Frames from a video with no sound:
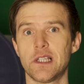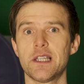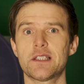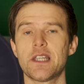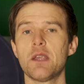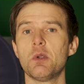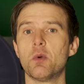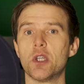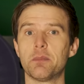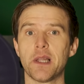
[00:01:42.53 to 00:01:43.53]
let's say we
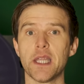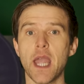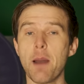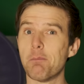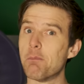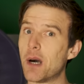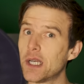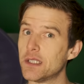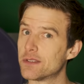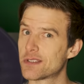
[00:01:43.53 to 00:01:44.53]
want to play
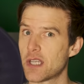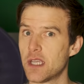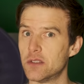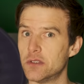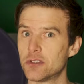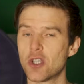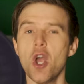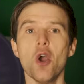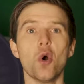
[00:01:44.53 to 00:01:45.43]
minor scales,